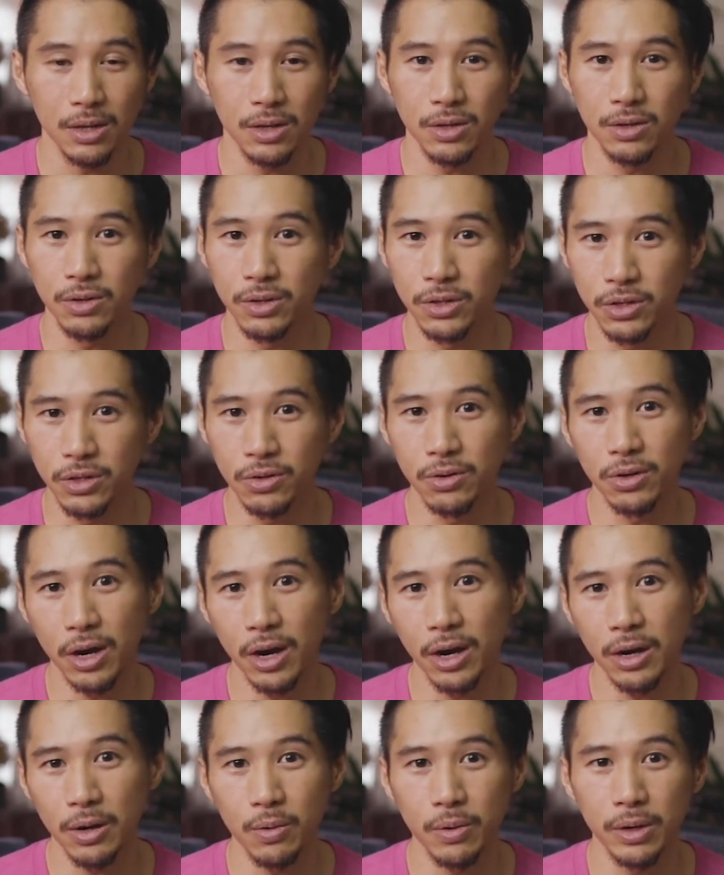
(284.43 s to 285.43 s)
you do
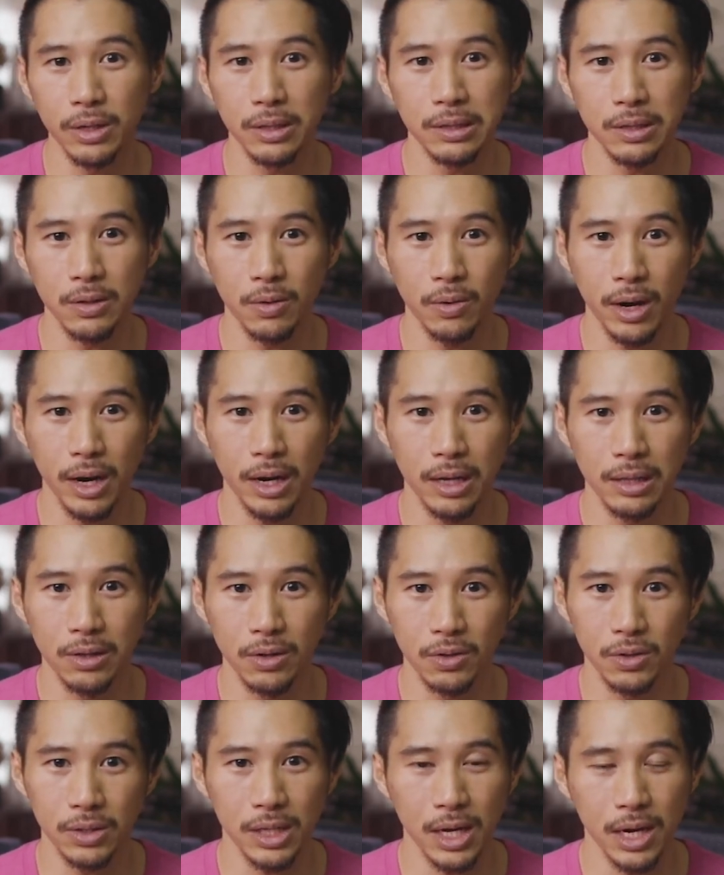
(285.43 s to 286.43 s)
not want to ride
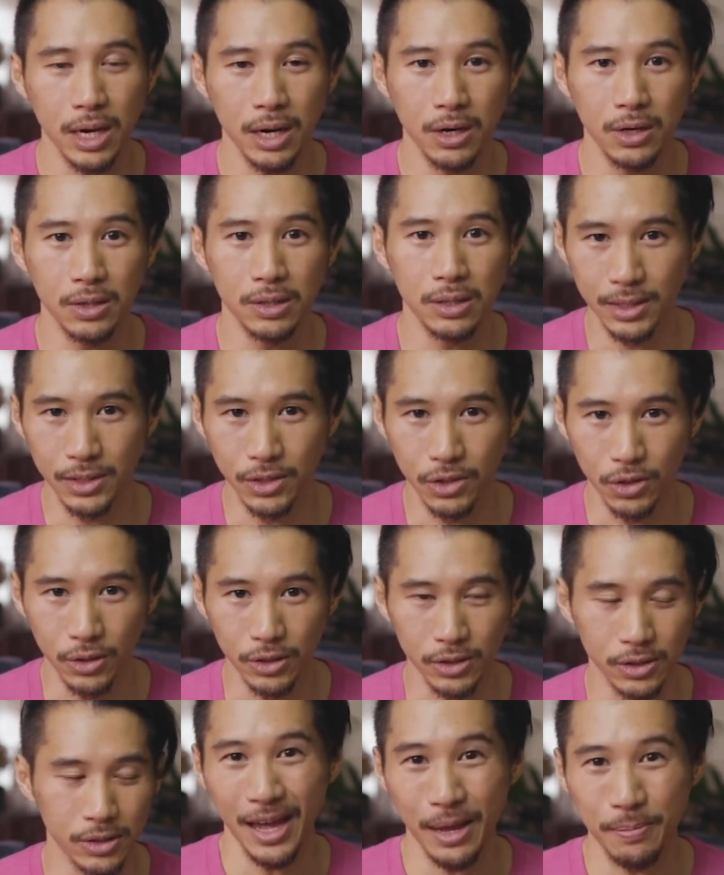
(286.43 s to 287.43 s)
those tires
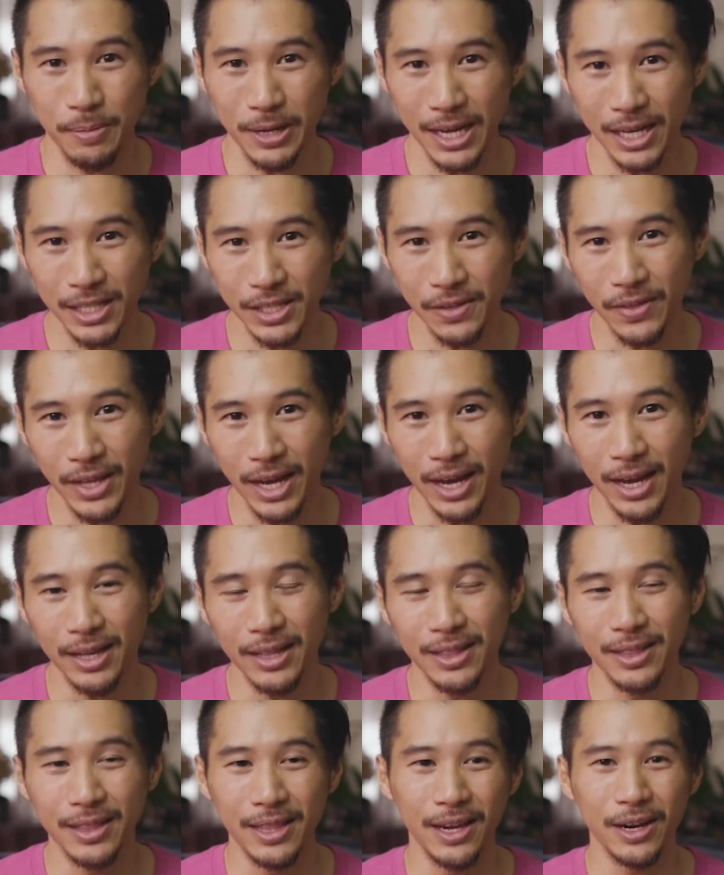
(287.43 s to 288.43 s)
indoors. And because of that,
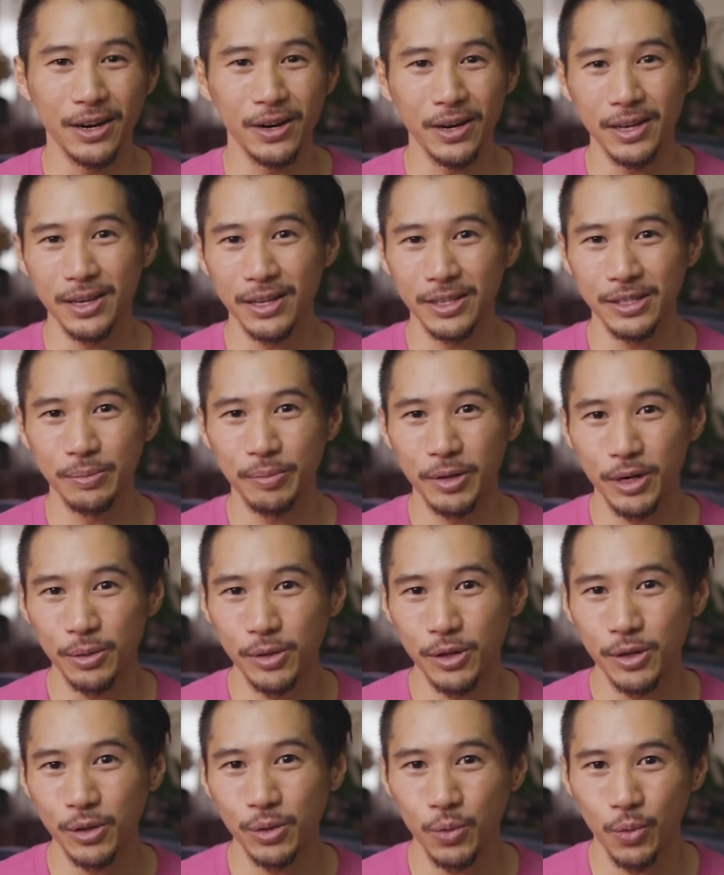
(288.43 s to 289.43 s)
there is
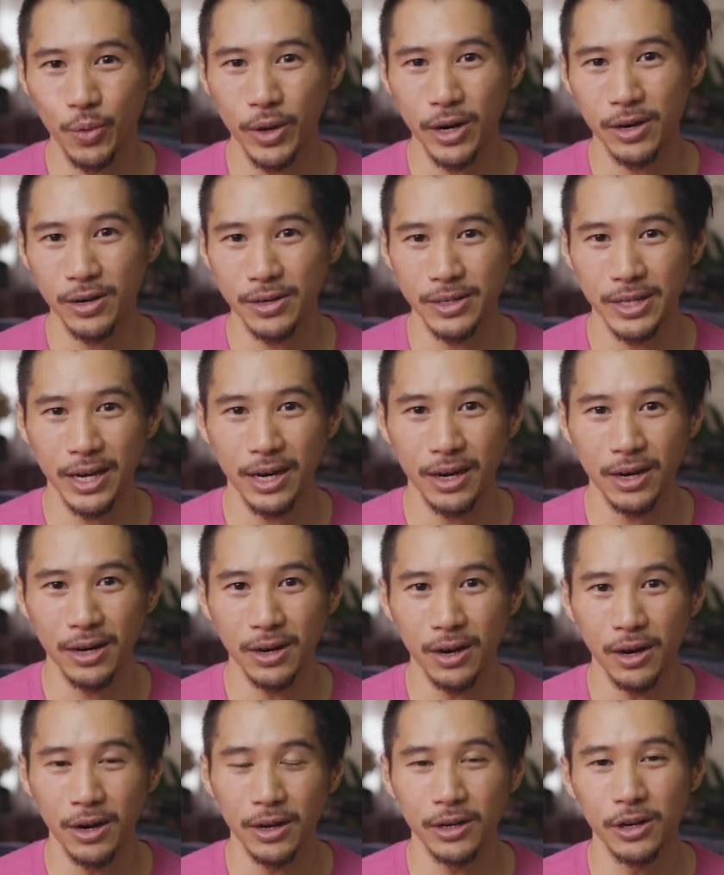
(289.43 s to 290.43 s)
minimal wear and tear
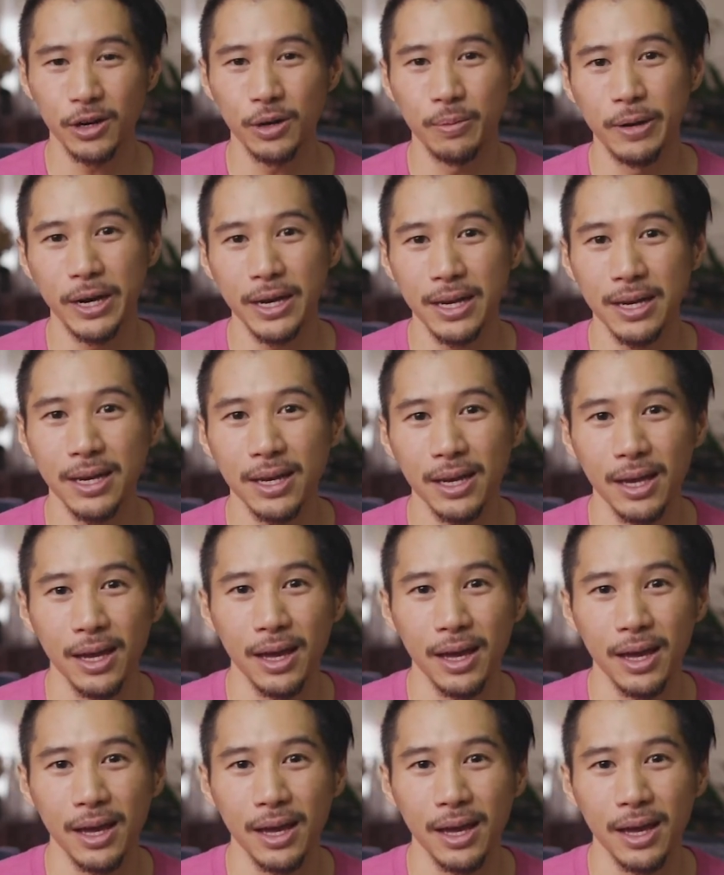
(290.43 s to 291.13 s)
on your bike,